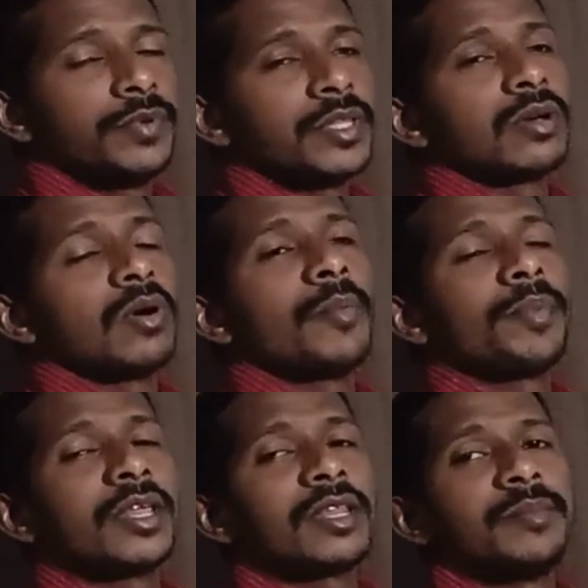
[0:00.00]
with
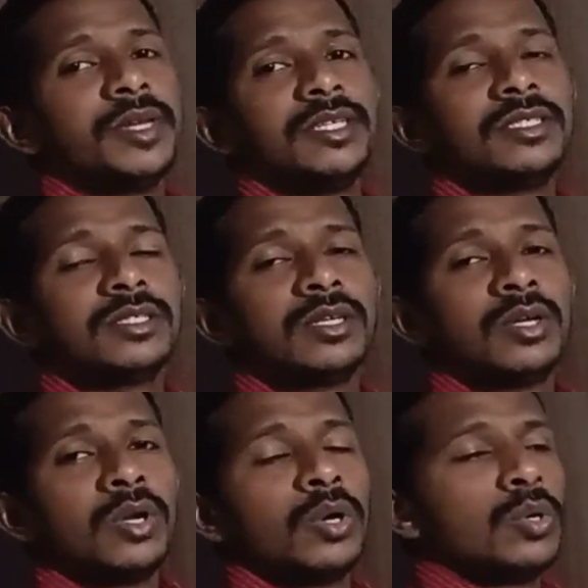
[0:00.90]
operary means
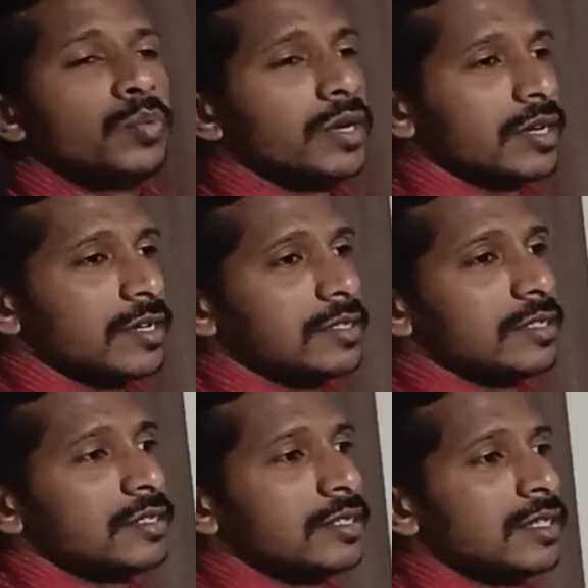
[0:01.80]
to work.
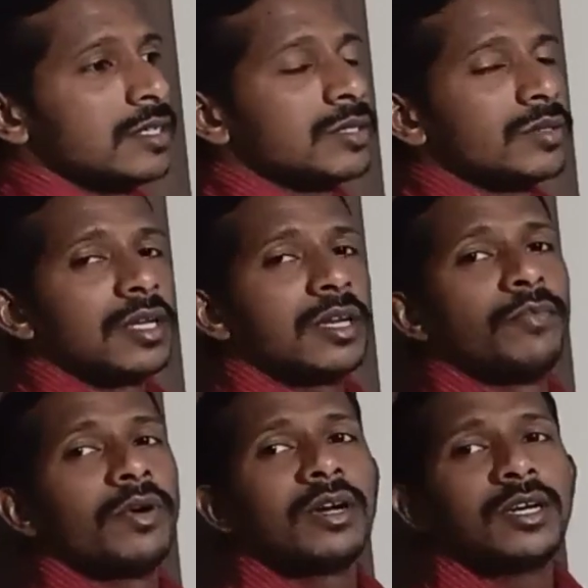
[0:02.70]
So
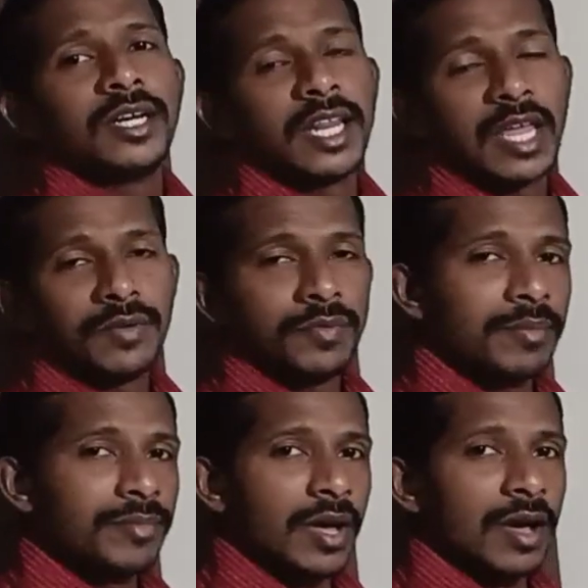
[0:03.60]
that word derived
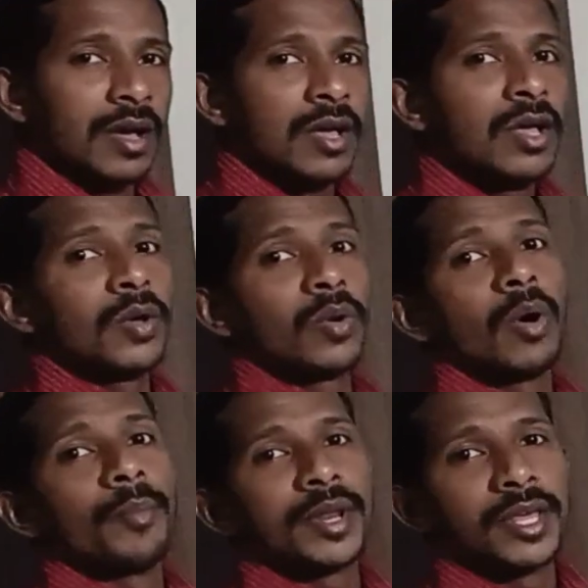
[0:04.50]
from the
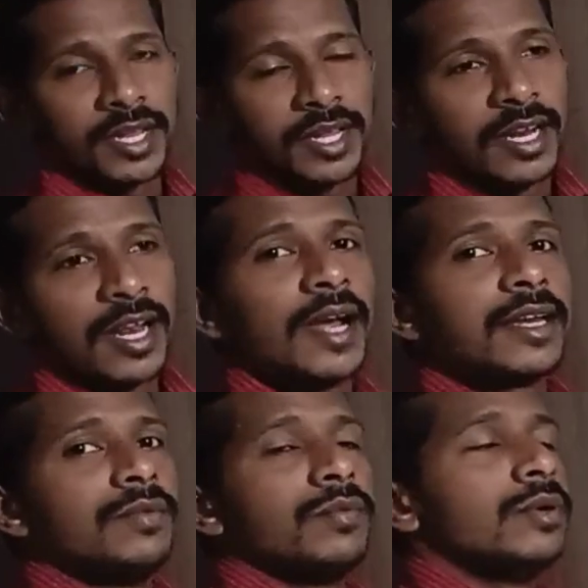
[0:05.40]
cooperary,
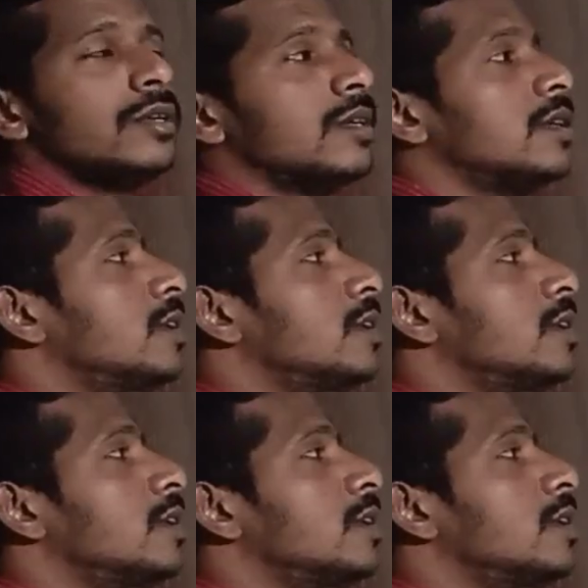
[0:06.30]
Latin word.